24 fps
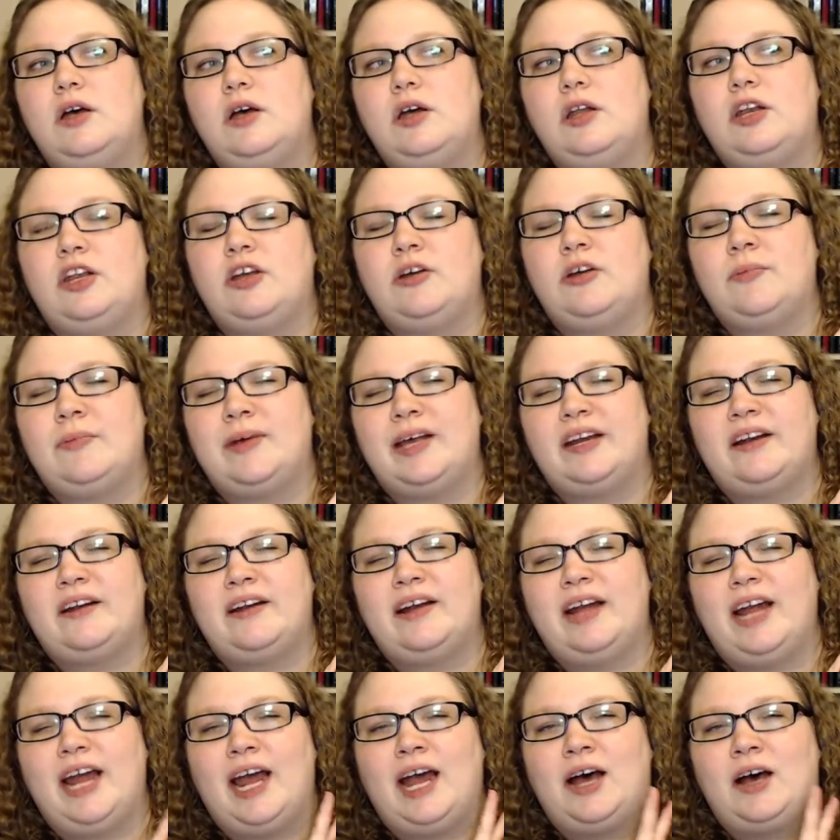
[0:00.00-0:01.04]
no matter
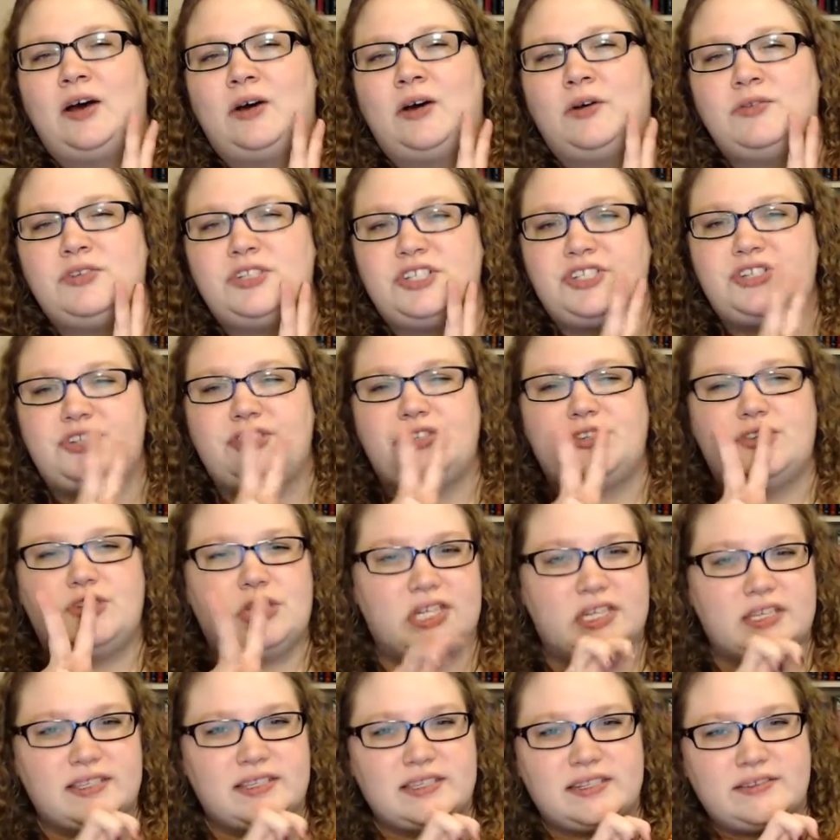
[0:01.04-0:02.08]
how
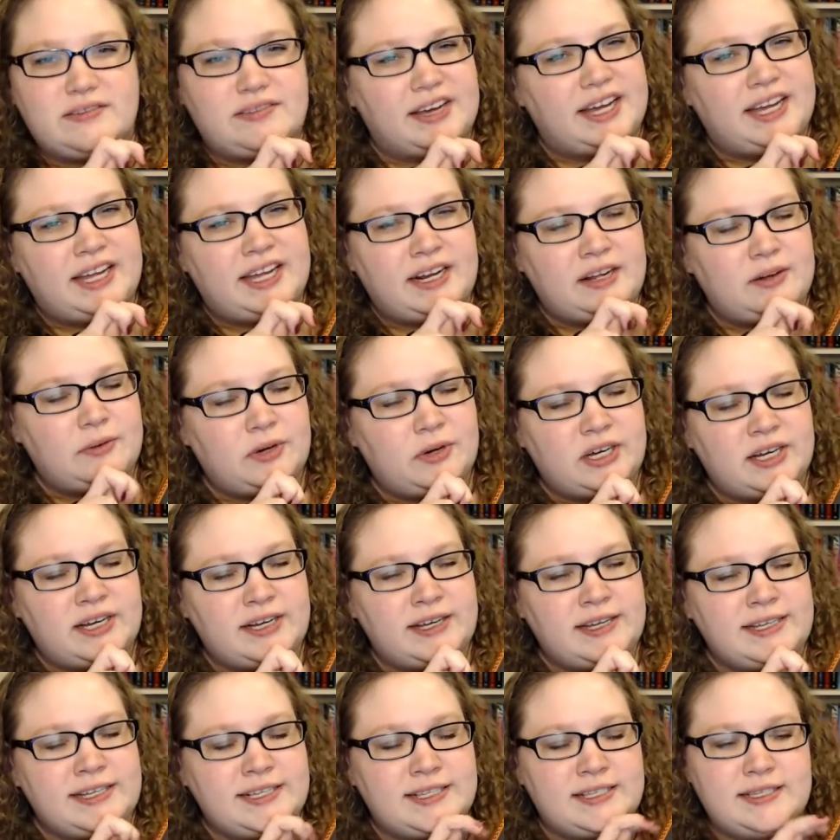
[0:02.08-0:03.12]
justified it
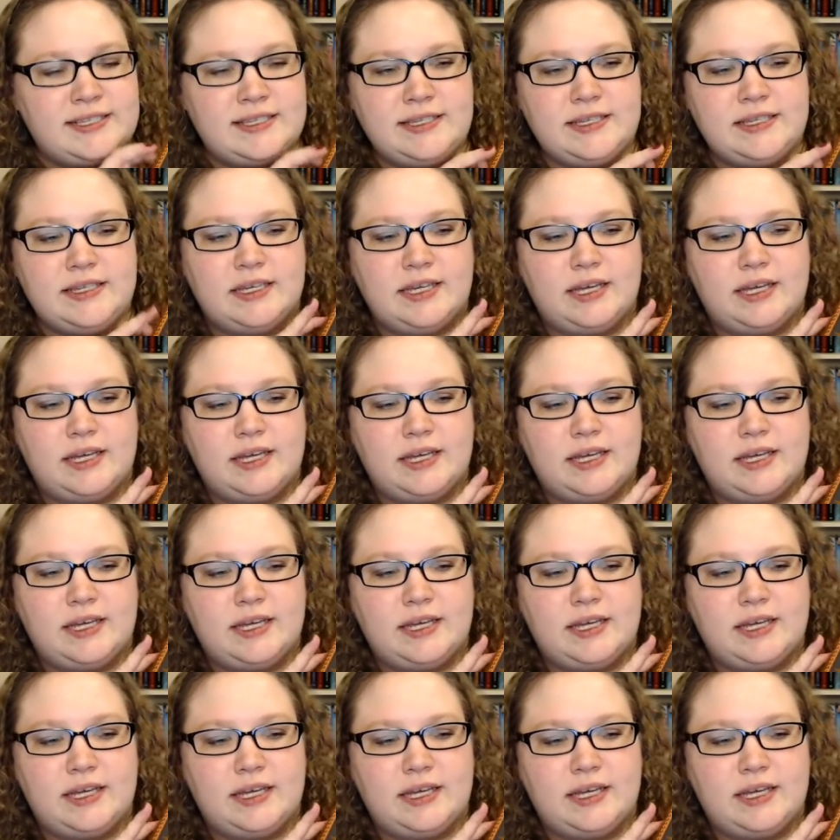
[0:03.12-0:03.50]
was,